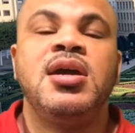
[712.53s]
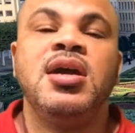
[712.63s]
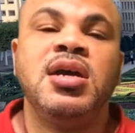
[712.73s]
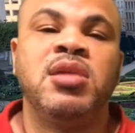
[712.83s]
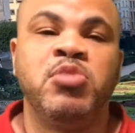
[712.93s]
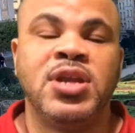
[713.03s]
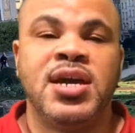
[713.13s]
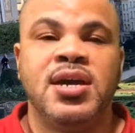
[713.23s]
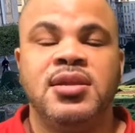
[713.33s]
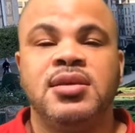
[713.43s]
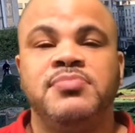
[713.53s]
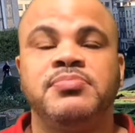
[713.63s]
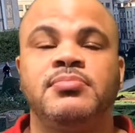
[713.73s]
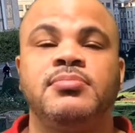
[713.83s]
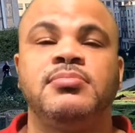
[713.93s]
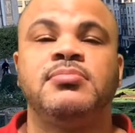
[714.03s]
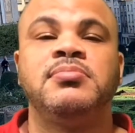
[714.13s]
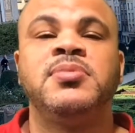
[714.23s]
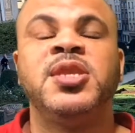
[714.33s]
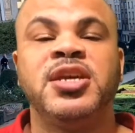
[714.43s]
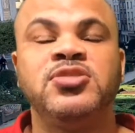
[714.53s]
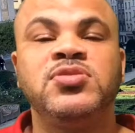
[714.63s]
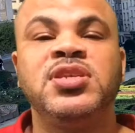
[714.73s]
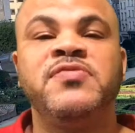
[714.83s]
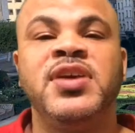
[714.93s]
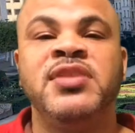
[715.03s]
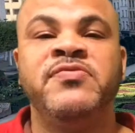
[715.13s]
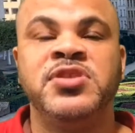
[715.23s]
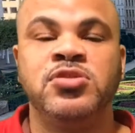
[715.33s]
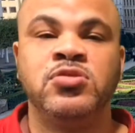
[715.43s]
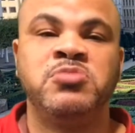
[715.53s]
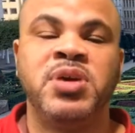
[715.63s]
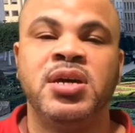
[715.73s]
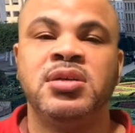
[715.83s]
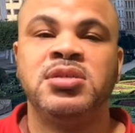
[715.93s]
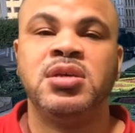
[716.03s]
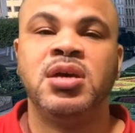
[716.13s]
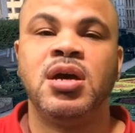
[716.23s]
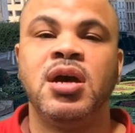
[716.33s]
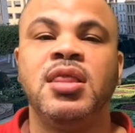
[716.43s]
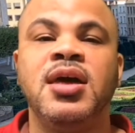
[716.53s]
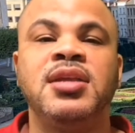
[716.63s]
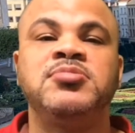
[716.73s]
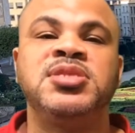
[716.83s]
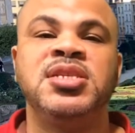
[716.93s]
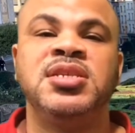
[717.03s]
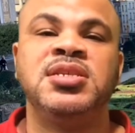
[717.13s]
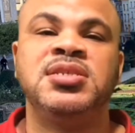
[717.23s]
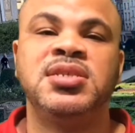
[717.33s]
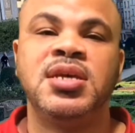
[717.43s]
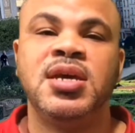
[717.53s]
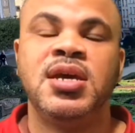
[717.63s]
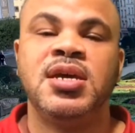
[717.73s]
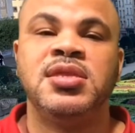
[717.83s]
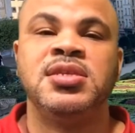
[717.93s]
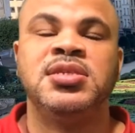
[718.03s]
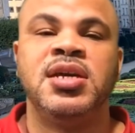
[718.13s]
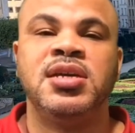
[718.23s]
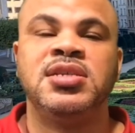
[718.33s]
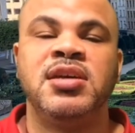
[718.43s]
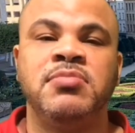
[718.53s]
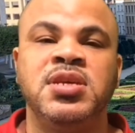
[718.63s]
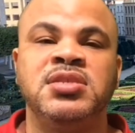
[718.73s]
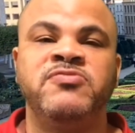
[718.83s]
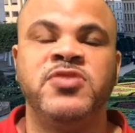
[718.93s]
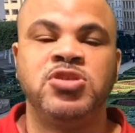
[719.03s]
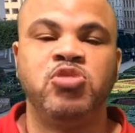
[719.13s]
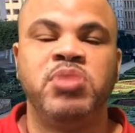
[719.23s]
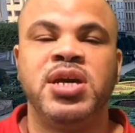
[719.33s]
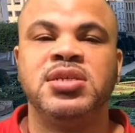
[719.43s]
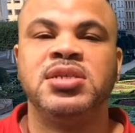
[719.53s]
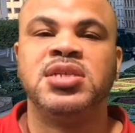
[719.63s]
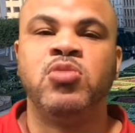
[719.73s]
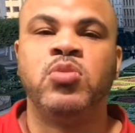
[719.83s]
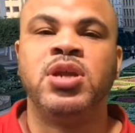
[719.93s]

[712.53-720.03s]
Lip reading: Number 9, get yourself a visitor's pass. A lot of cities these days have these visitor passes, and what